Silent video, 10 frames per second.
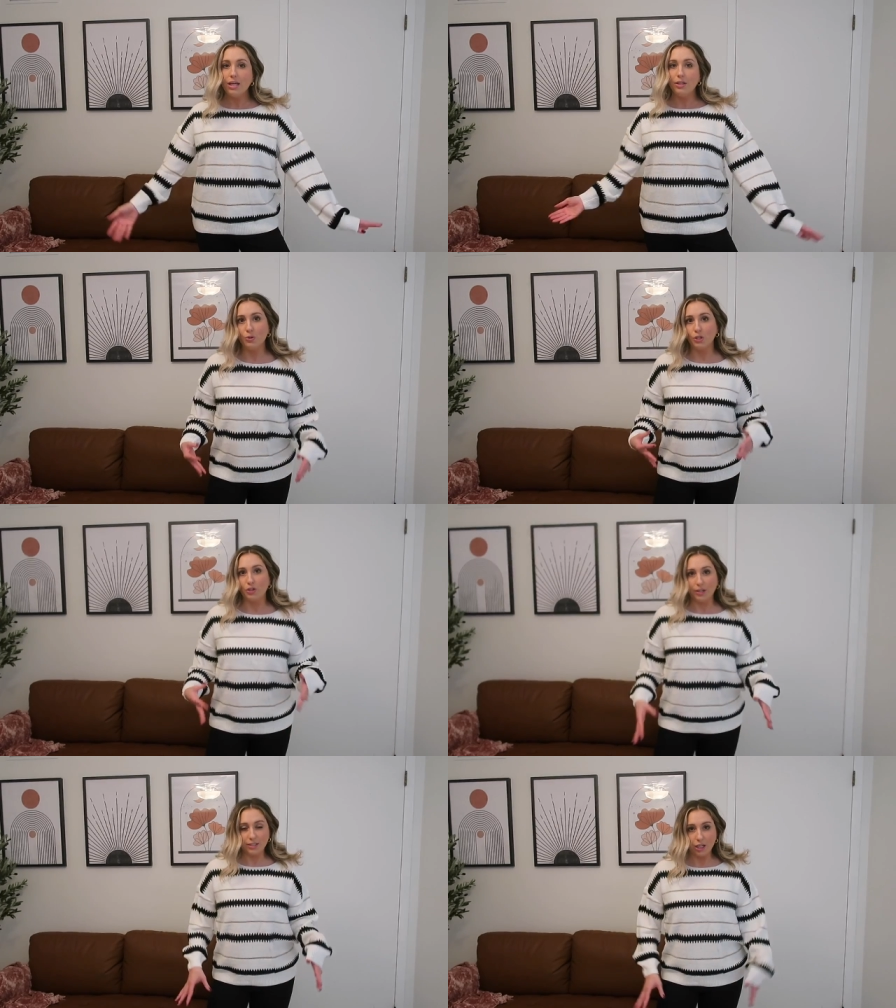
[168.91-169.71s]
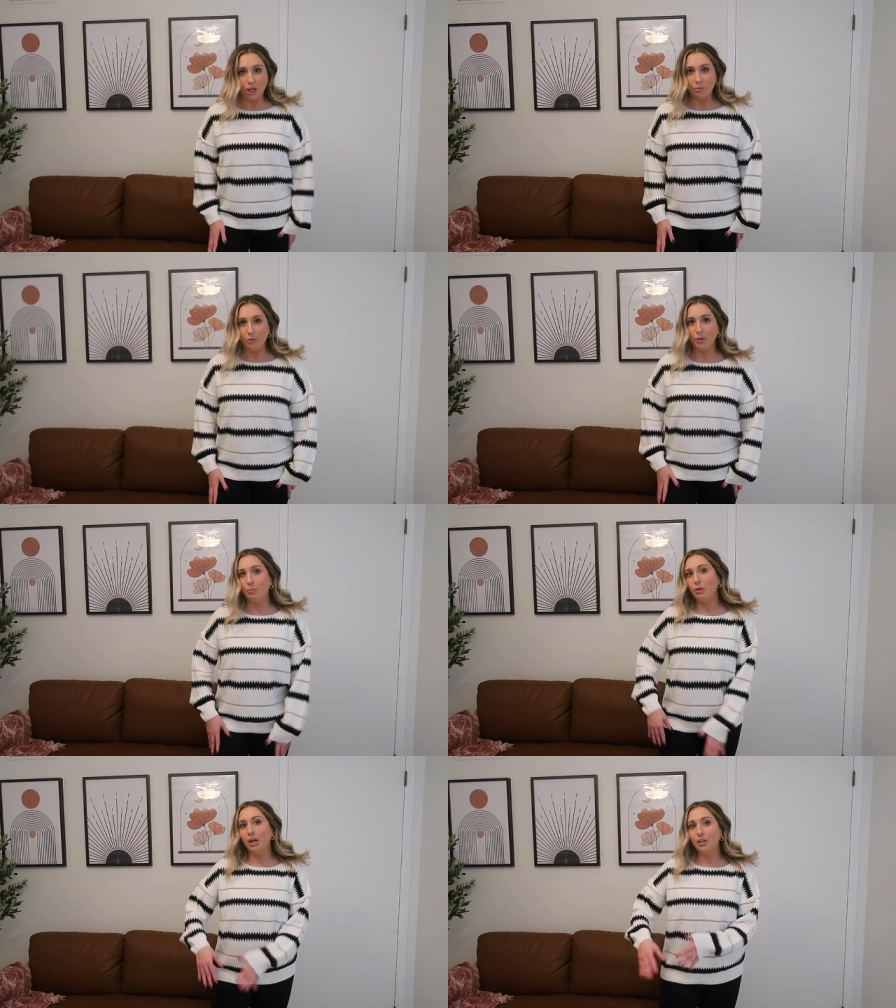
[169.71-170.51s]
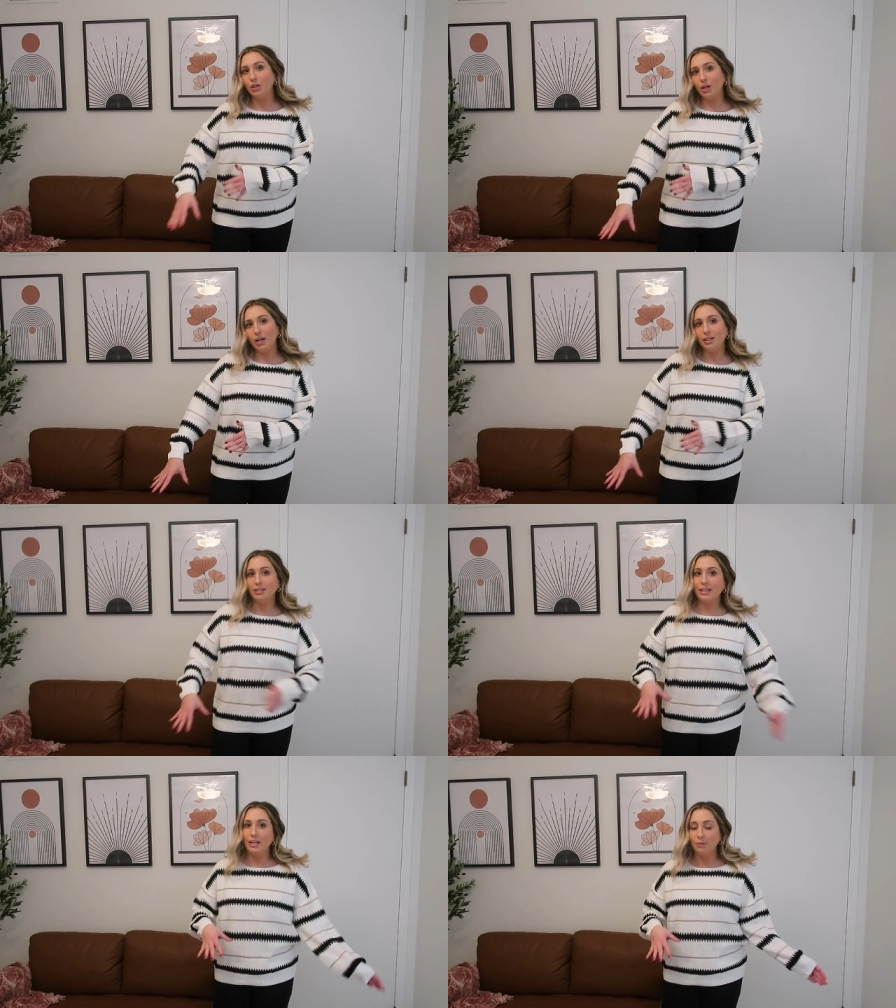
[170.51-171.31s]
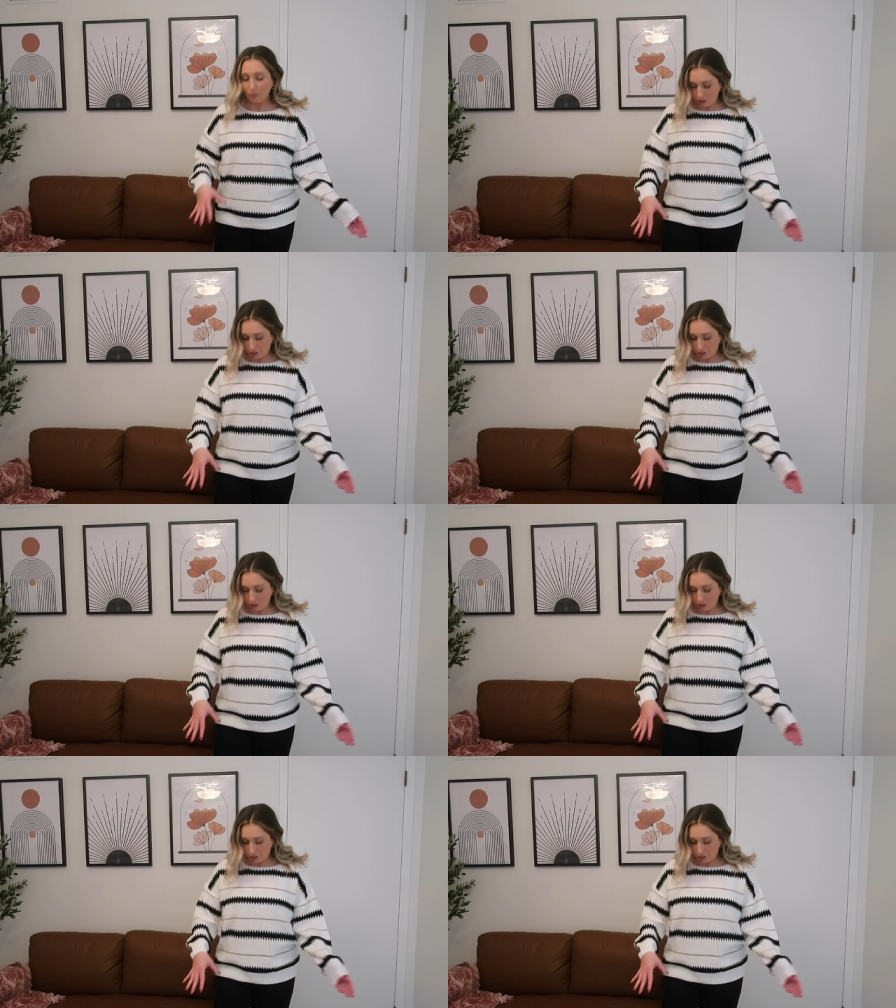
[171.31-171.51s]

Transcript: and you could dress it up you could put on your uggs i could